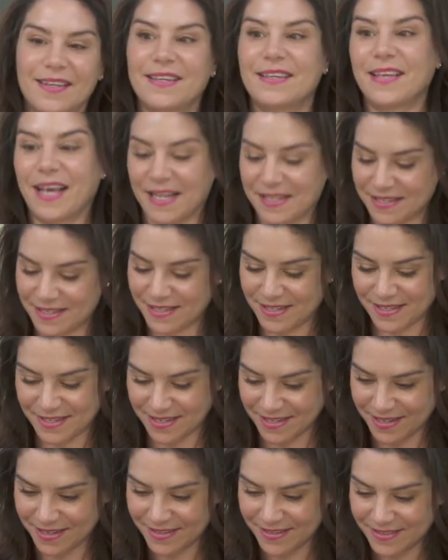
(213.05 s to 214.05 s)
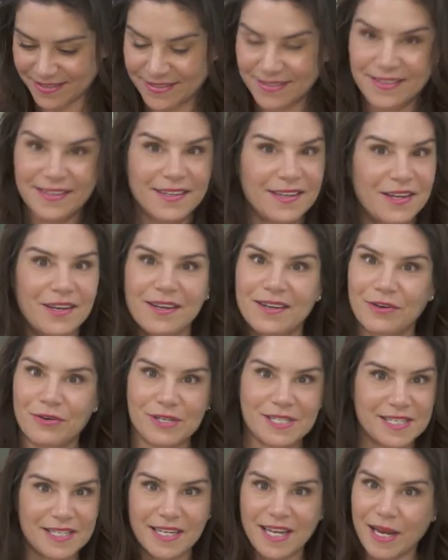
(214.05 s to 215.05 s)
Yes.
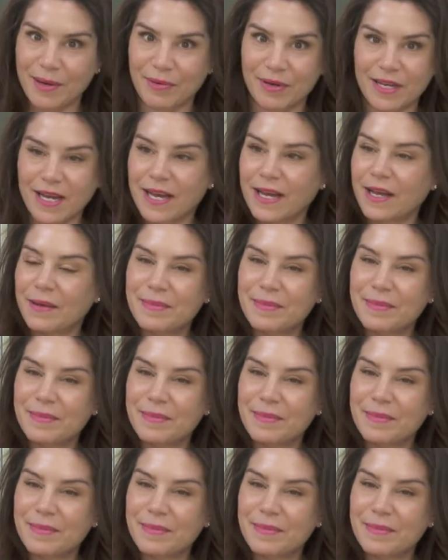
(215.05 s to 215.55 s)
Chris, the camera guy.